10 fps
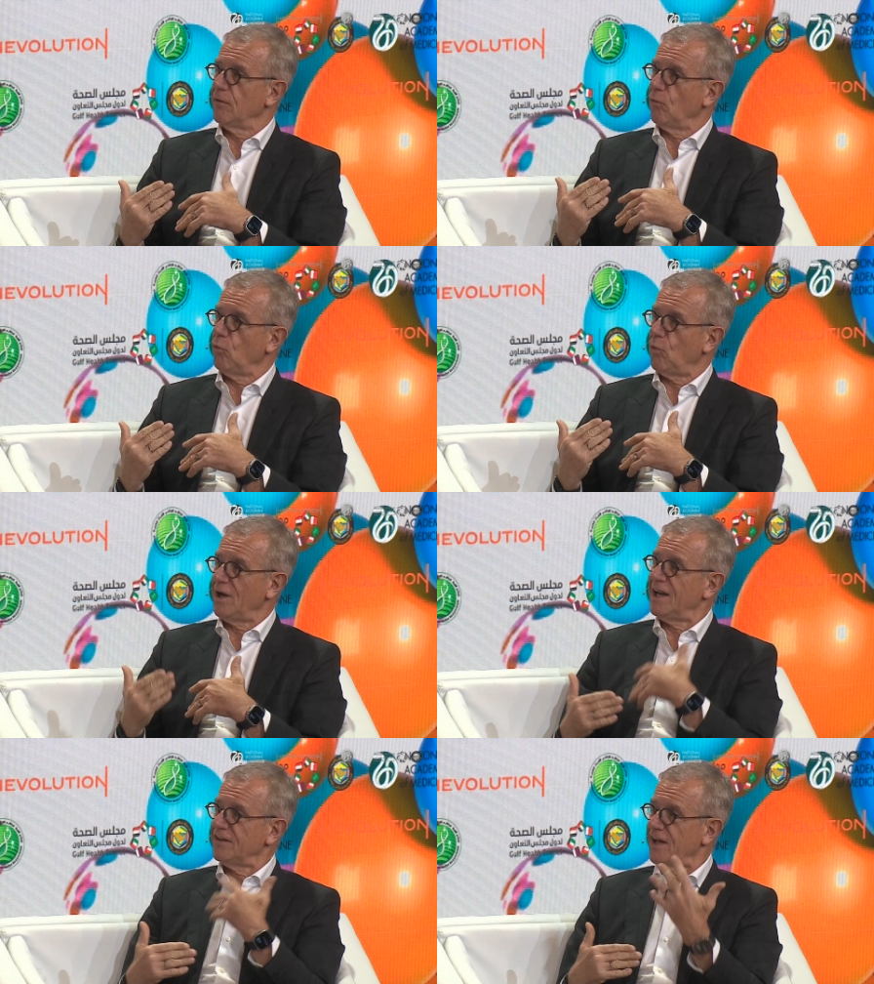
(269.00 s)
What
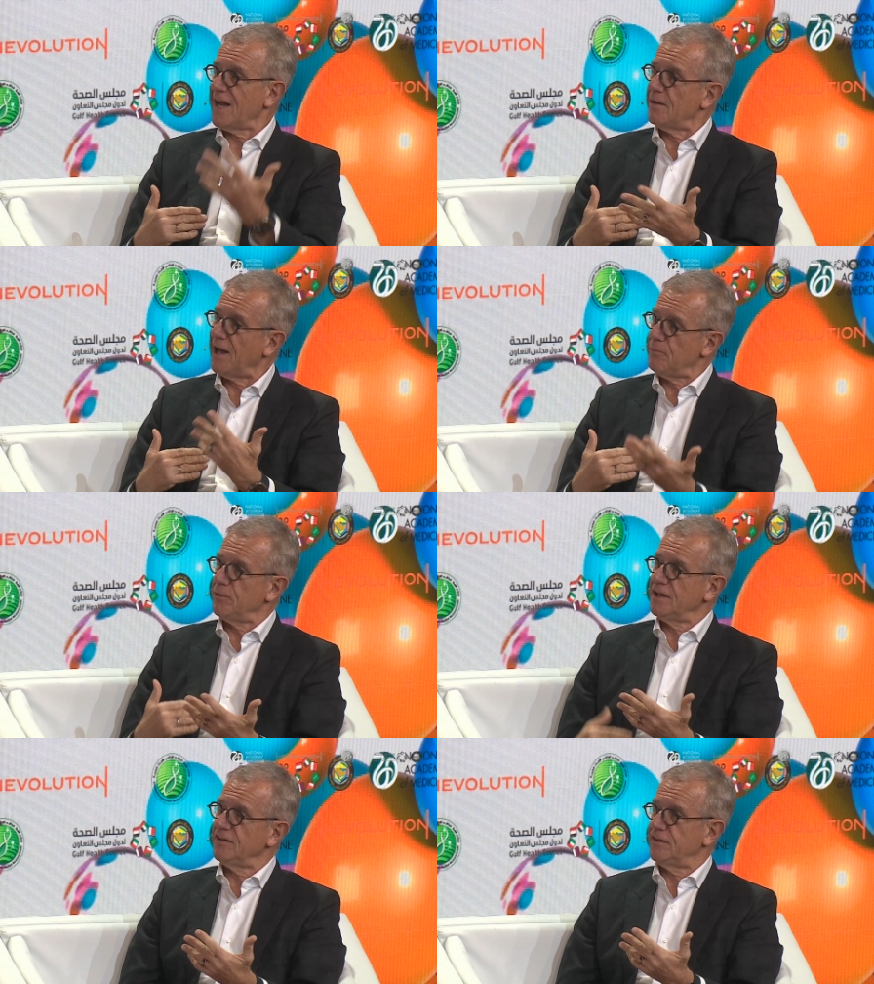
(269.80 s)
has
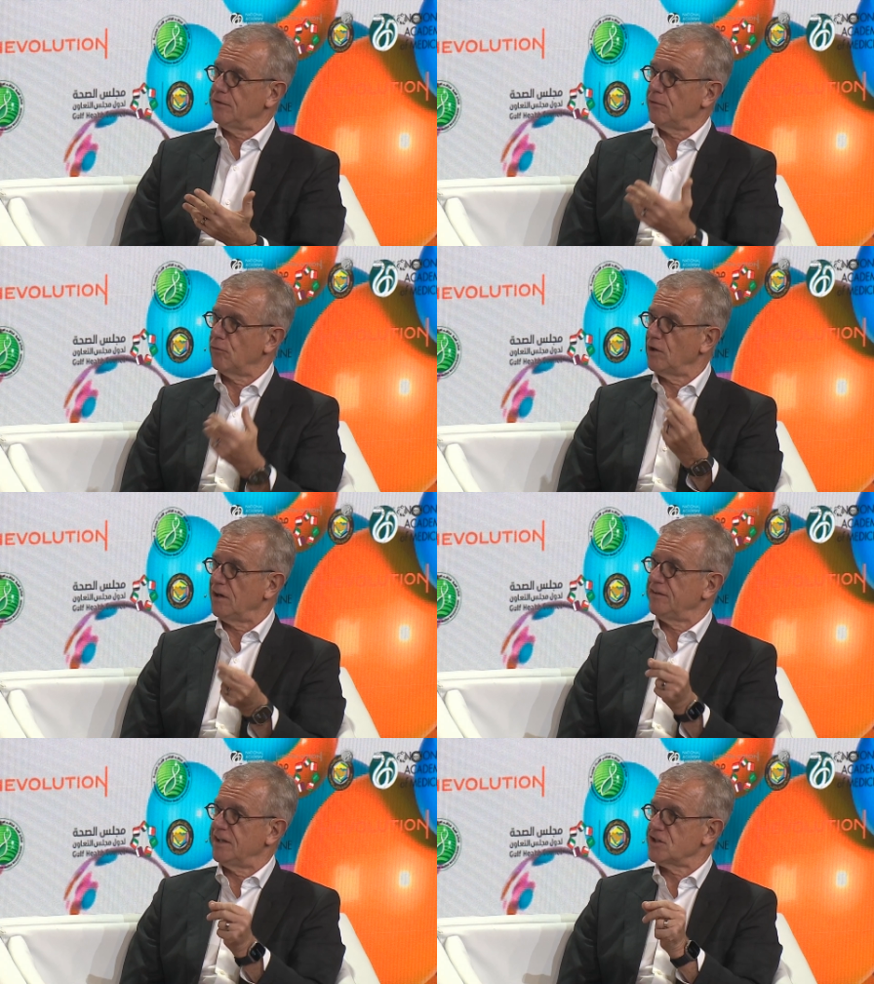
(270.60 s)
happened is the
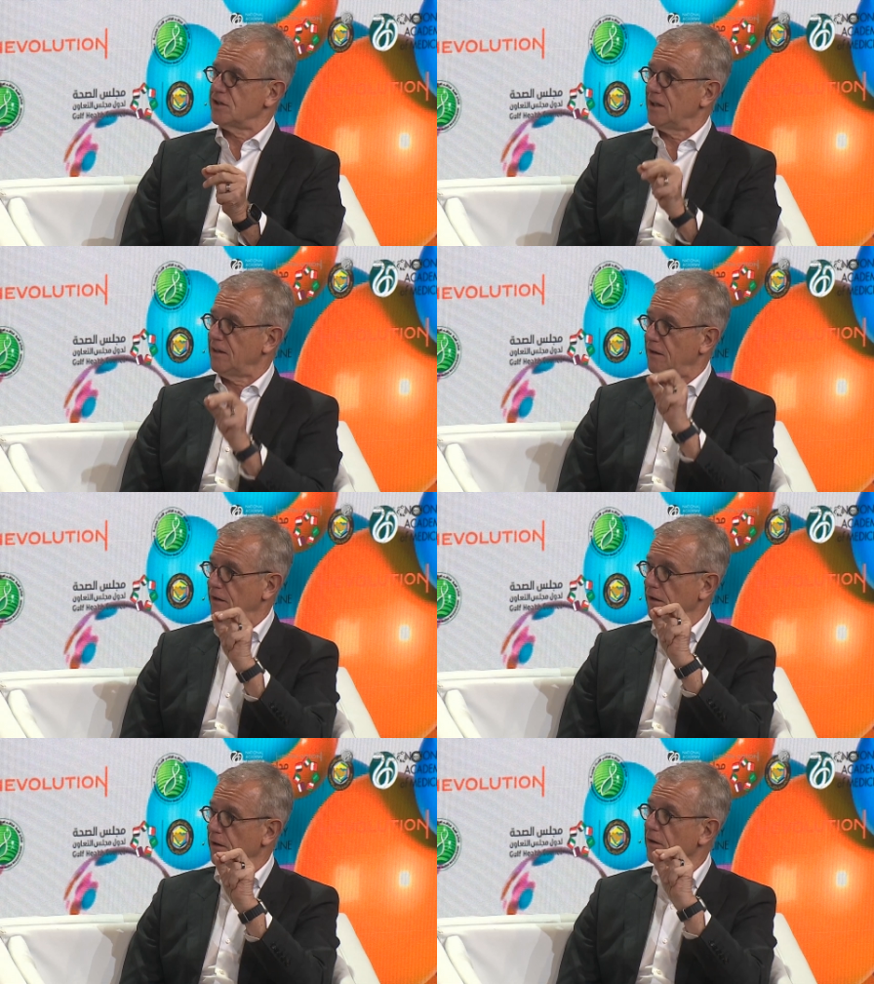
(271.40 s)
realization that there
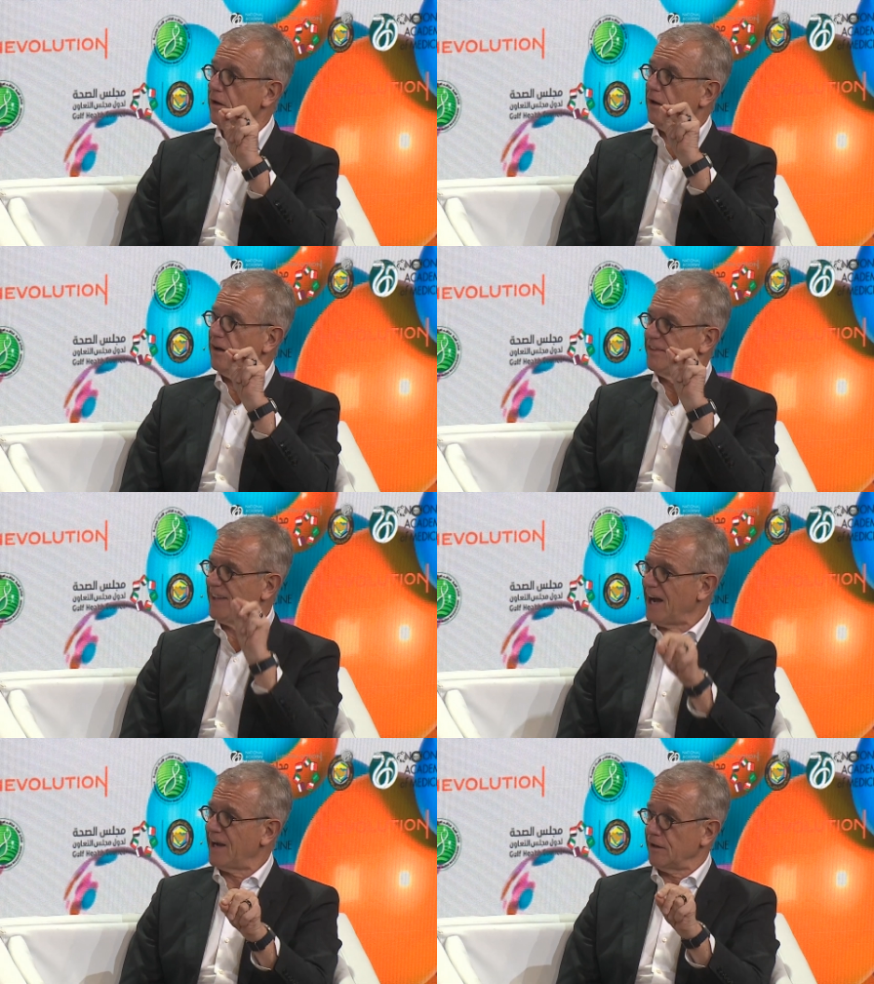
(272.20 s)
are
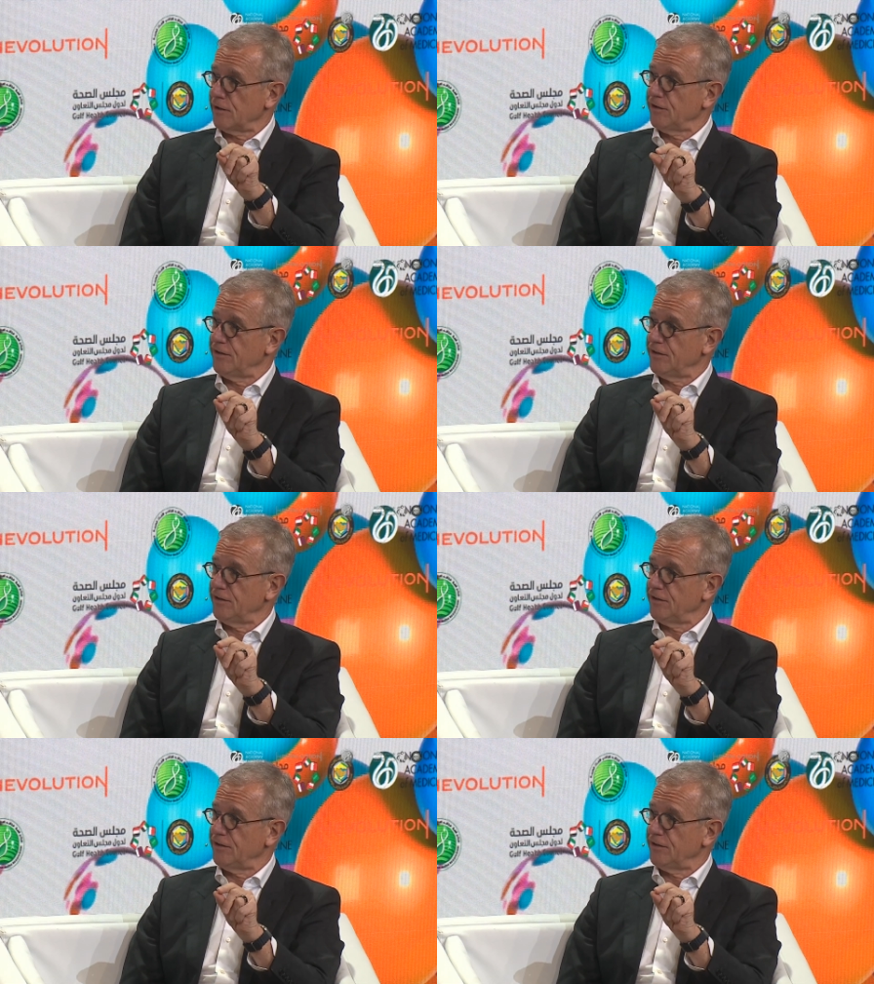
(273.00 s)
dials